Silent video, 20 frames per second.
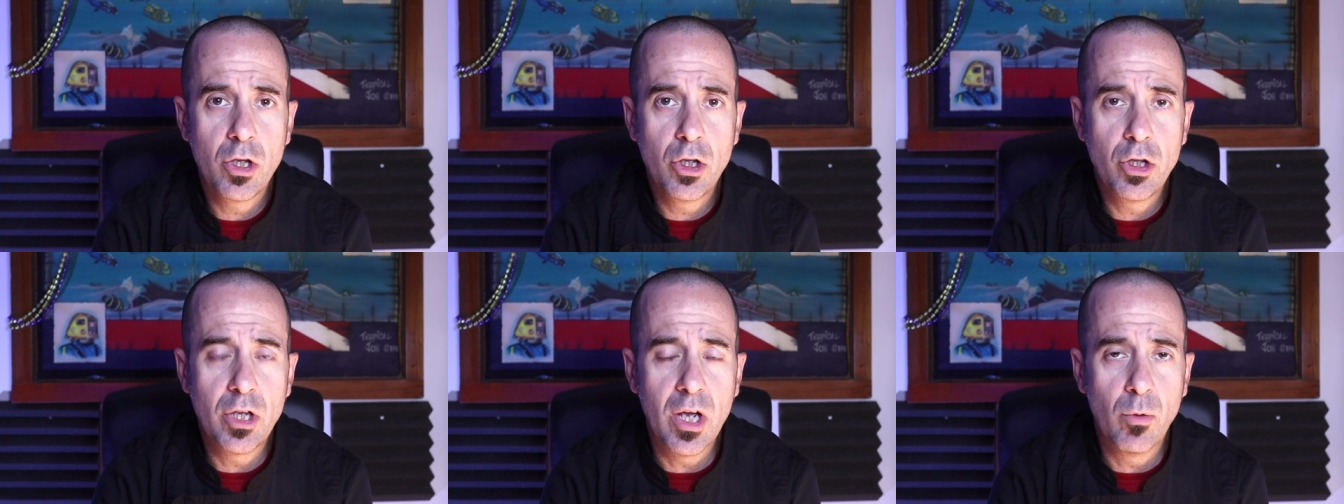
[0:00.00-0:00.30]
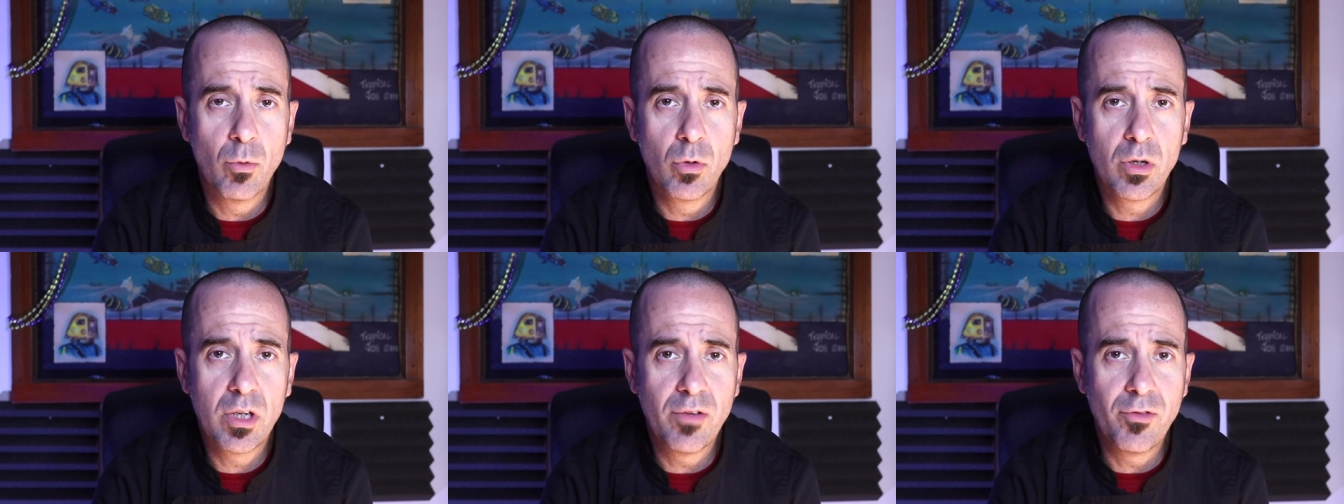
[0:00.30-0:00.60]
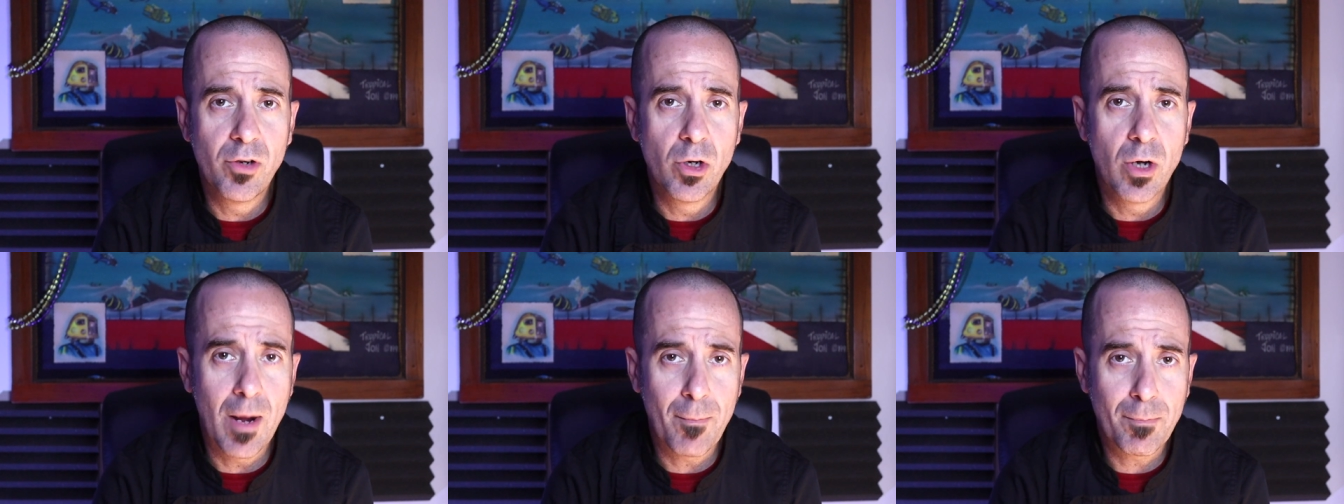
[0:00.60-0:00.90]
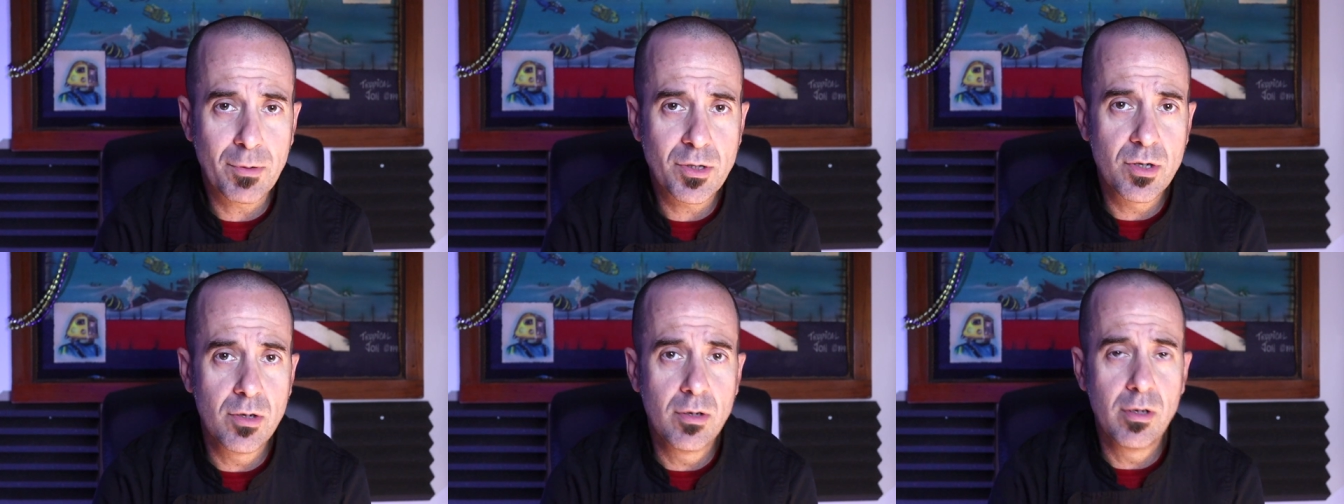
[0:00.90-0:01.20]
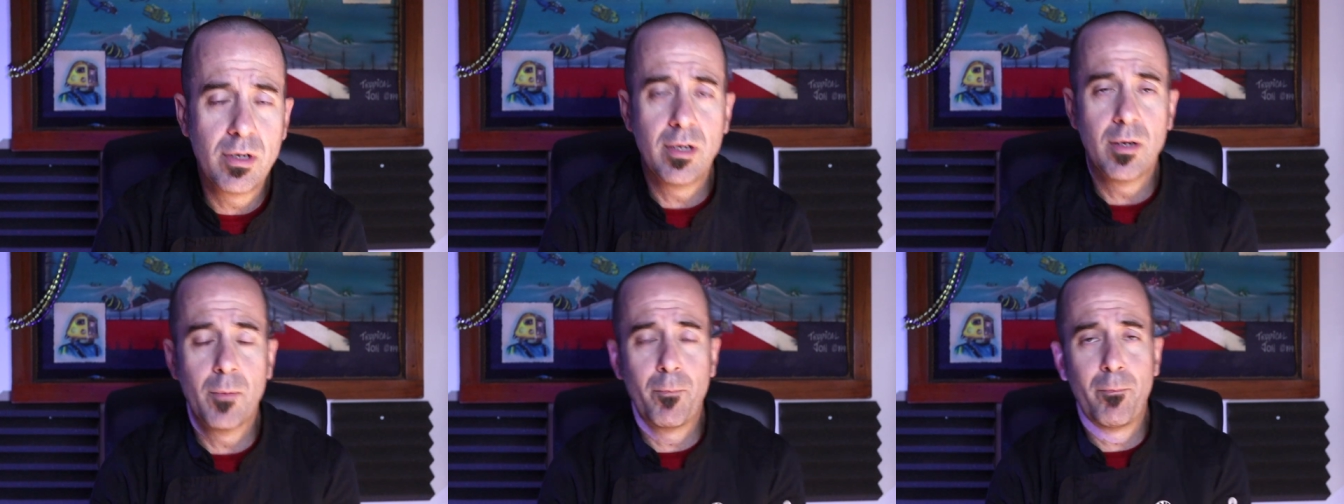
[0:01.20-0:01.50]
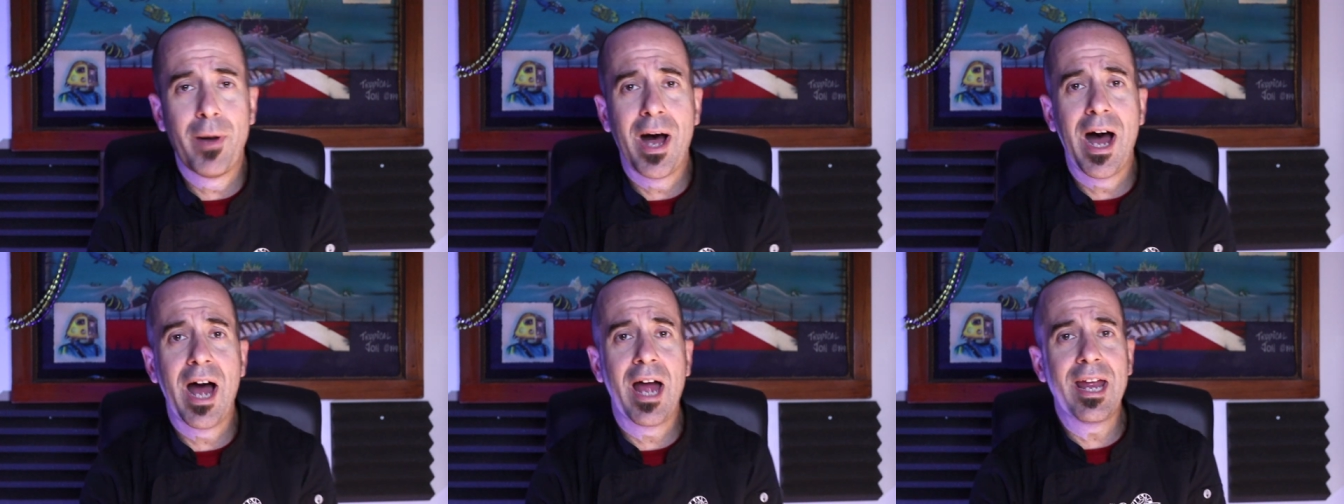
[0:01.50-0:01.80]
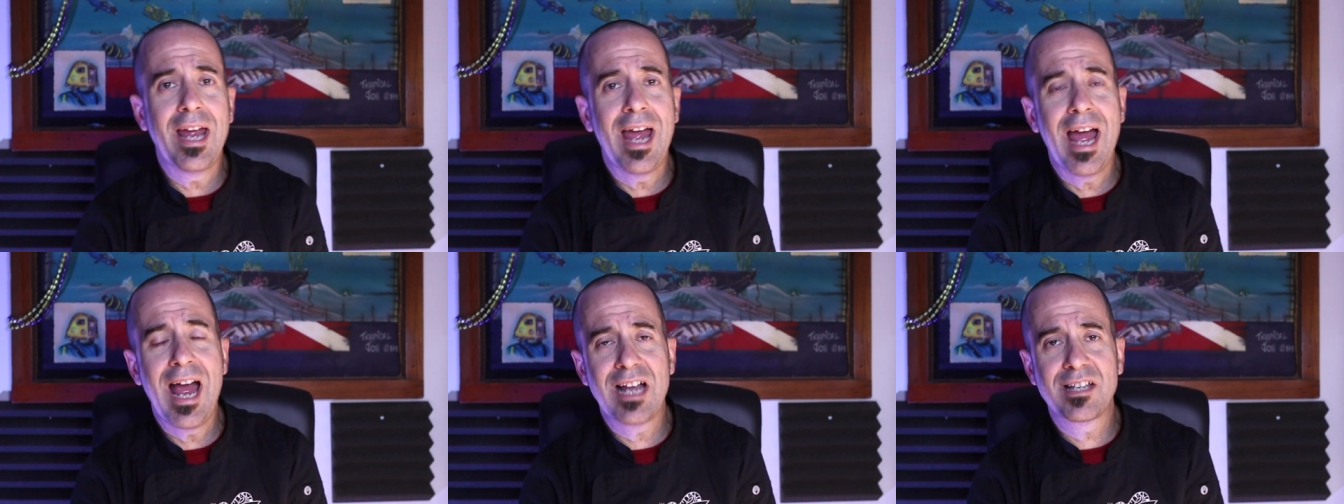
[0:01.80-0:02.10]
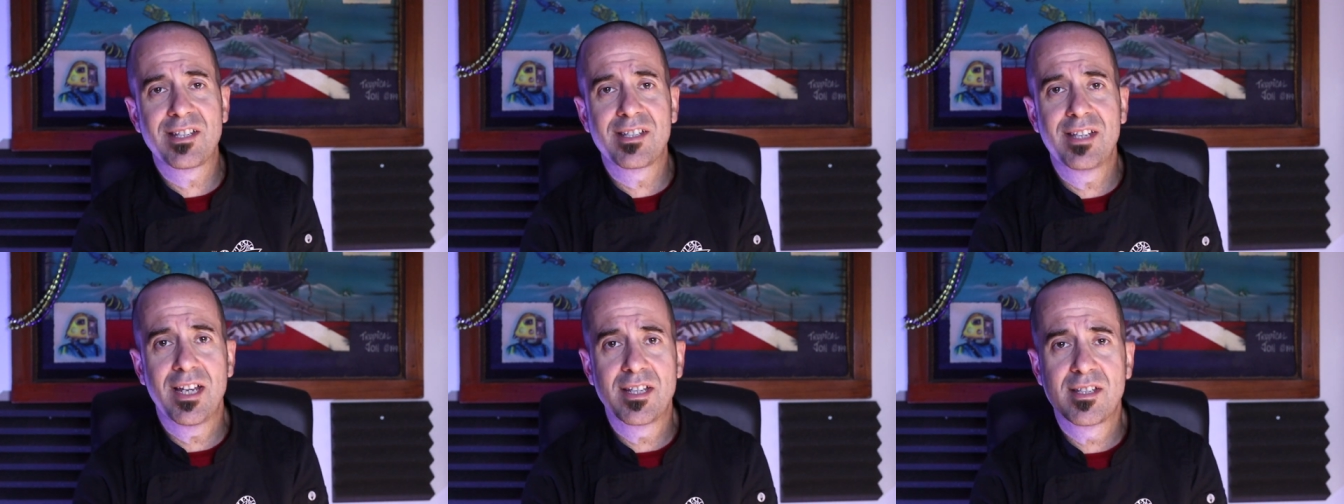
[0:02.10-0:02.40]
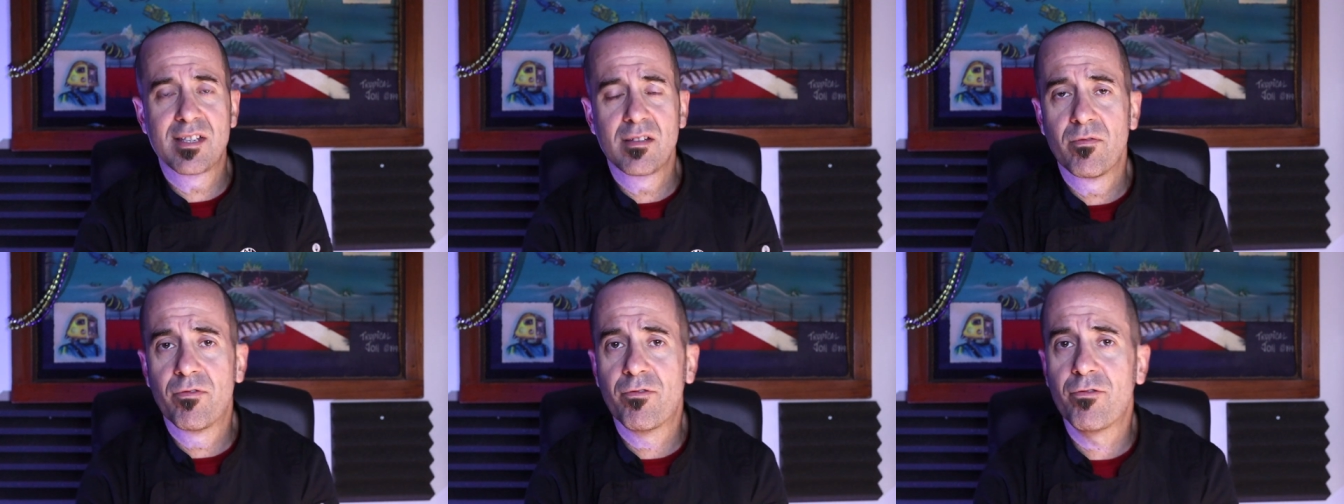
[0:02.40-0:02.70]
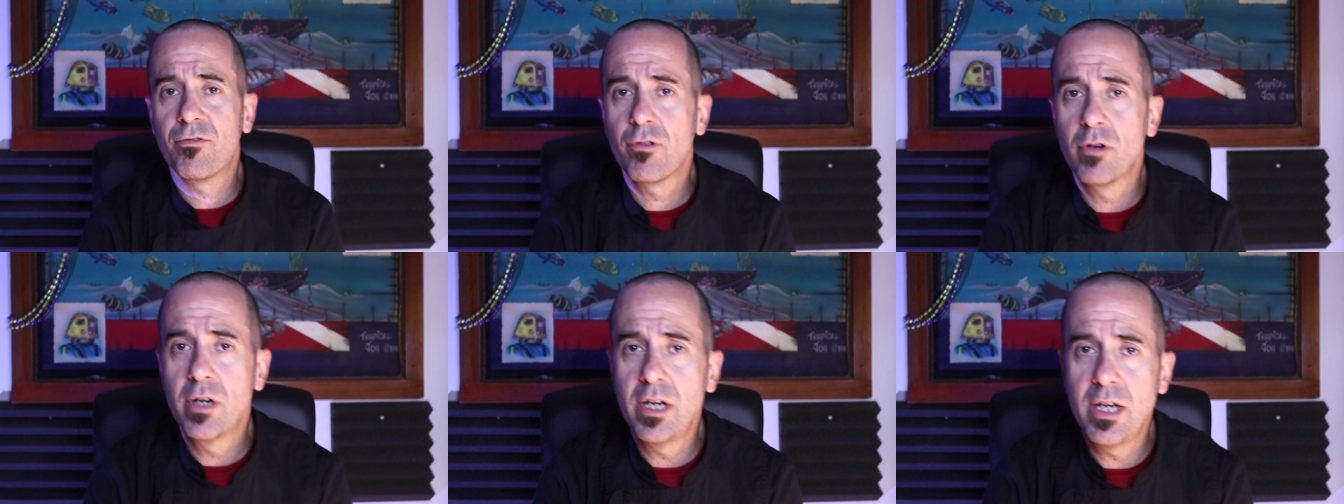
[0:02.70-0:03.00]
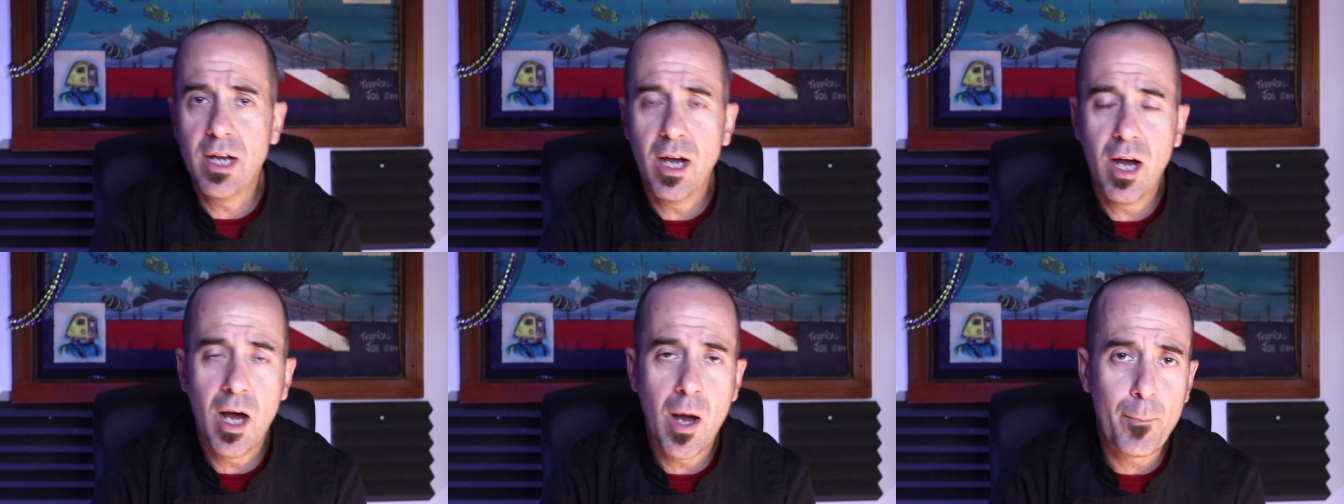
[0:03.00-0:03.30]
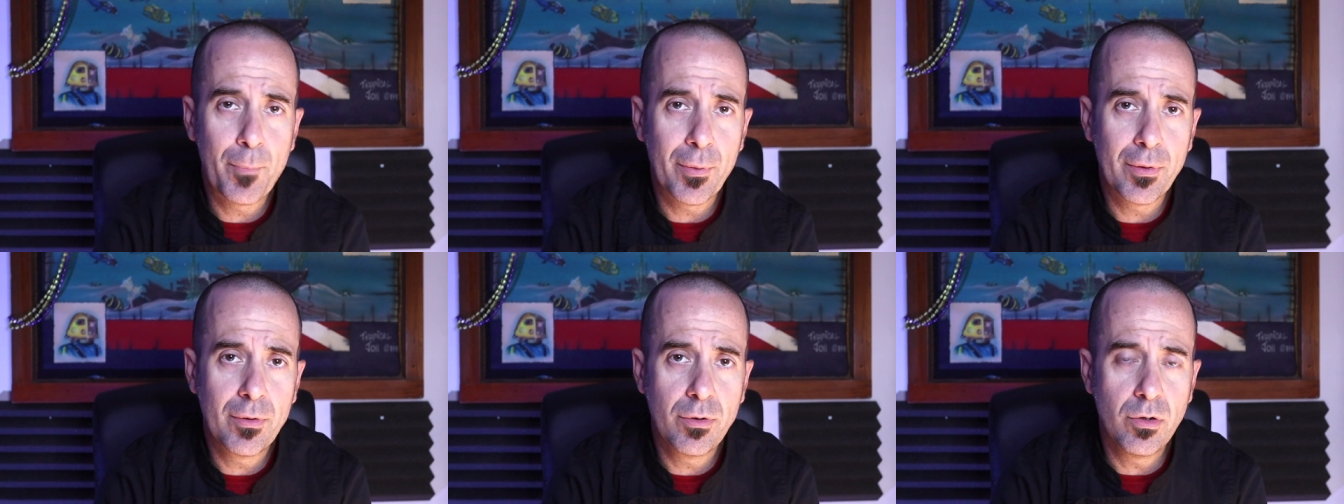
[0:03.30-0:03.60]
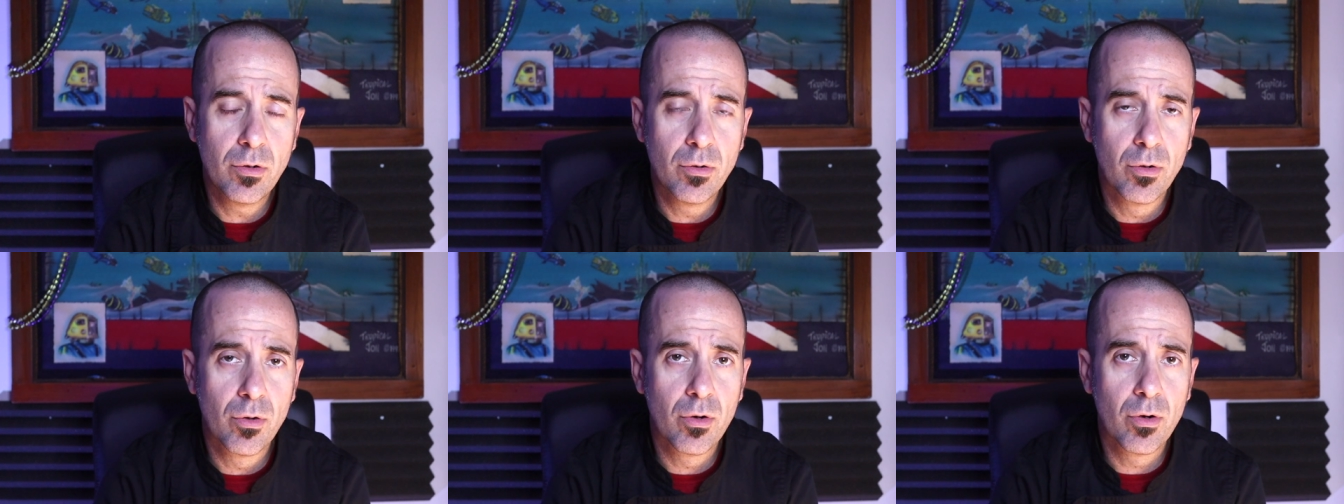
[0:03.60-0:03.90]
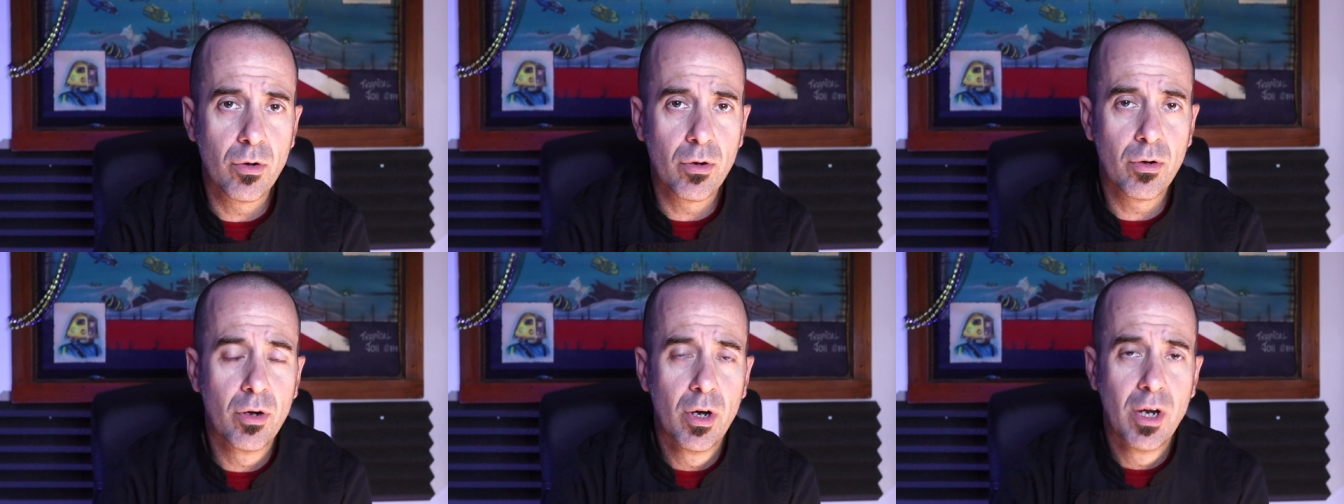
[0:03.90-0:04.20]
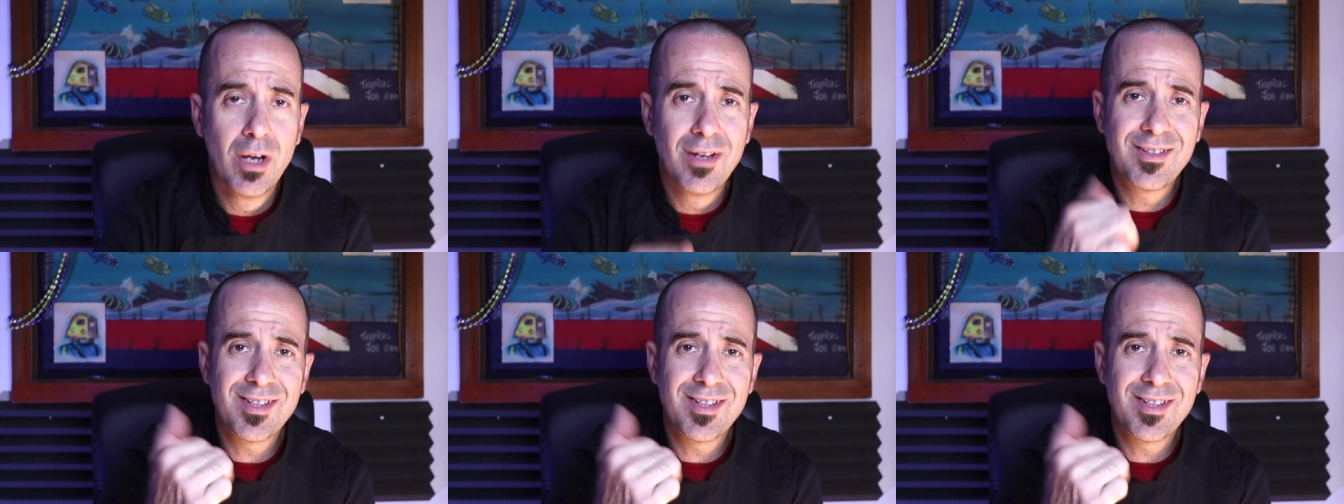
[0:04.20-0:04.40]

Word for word: that will give you an opportunity to buy assets and free up your